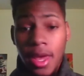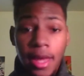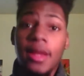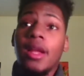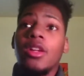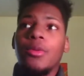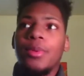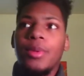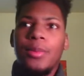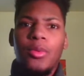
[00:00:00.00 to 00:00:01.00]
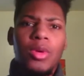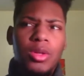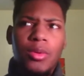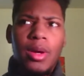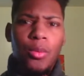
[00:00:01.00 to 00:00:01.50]
And I know people
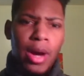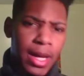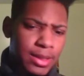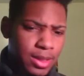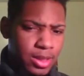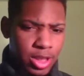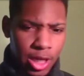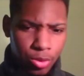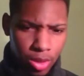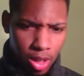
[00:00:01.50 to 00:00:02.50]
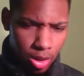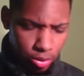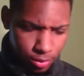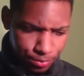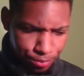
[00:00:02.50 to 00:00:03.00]
wondering why is this channel called